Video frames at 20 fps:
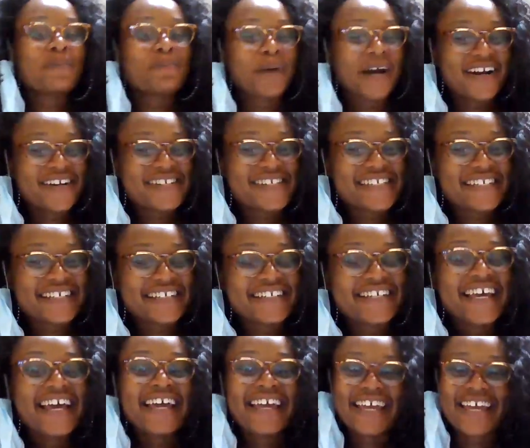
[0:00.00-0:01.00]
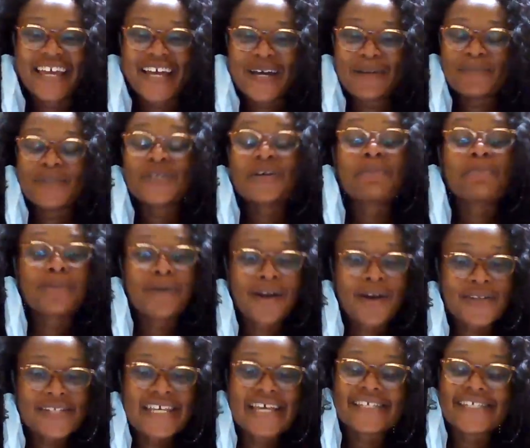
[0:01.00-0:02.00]
a person can come to a
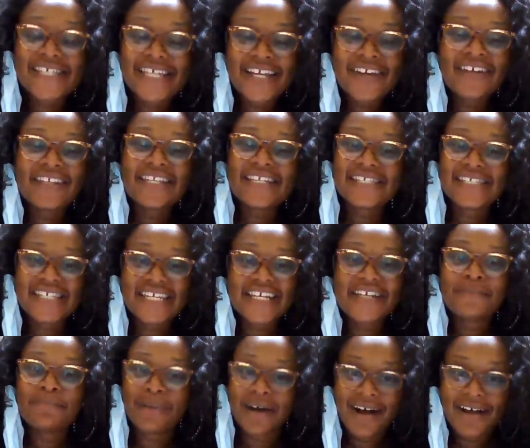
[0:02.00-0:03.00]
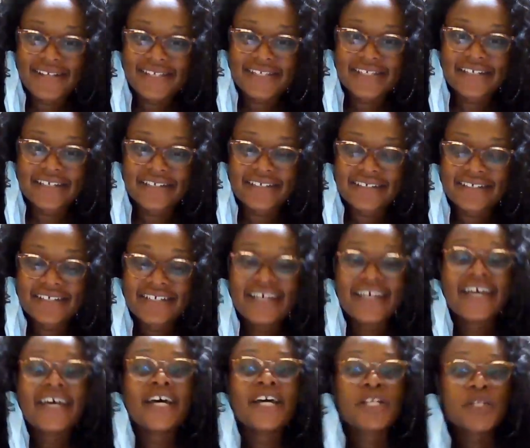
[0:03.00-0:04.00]
protest here in the city of Boston
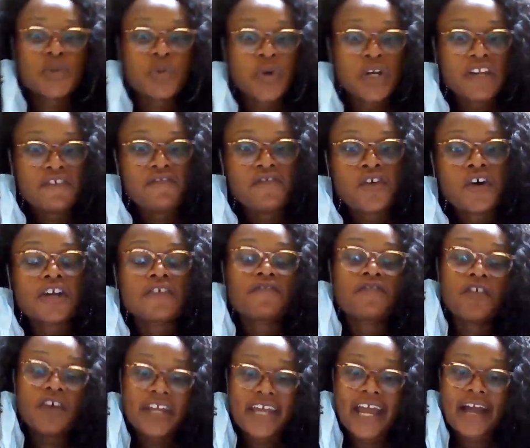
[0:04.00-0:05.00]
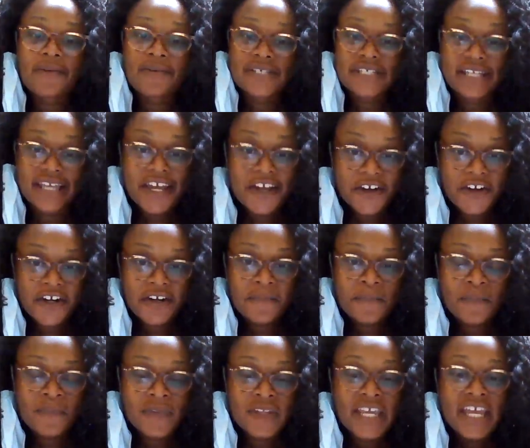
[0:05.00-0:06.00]
24 to 40 hours later.
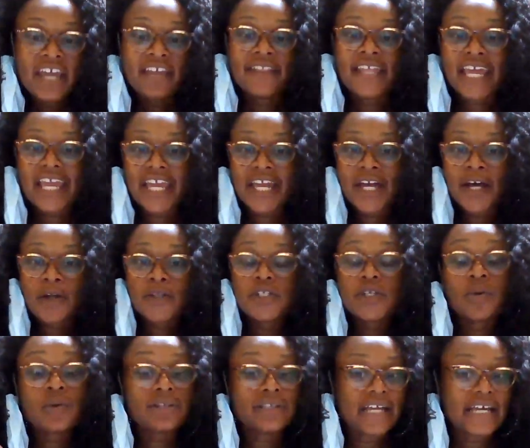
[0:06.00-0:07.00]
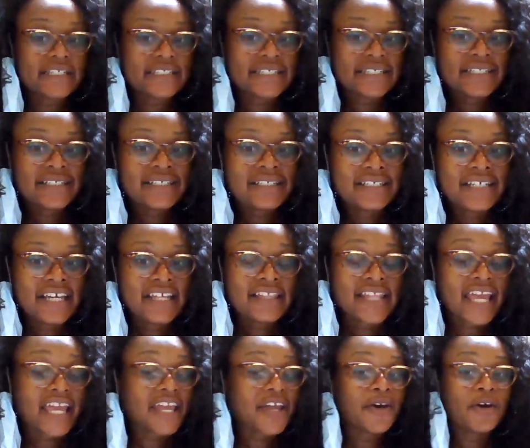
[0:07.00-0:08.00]
They can go to London,
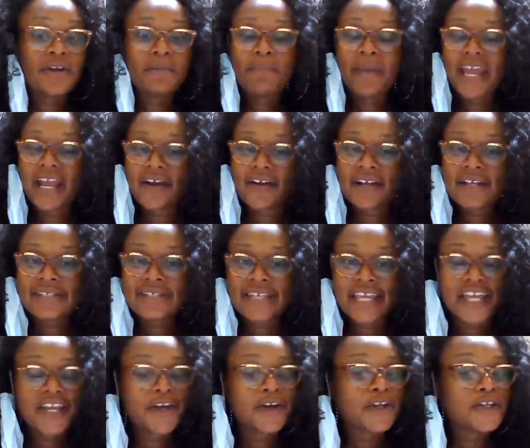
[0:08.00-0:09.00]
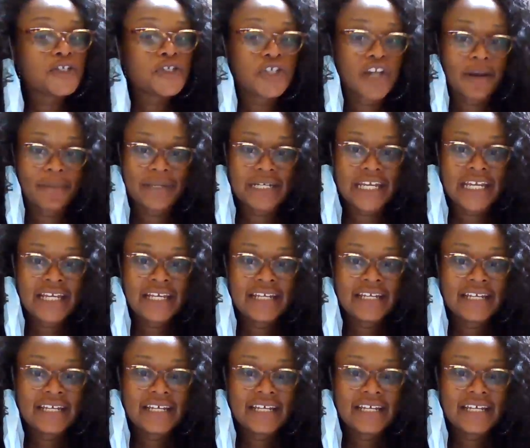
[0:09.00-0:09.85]
they can go to Paris, they can go to Germany,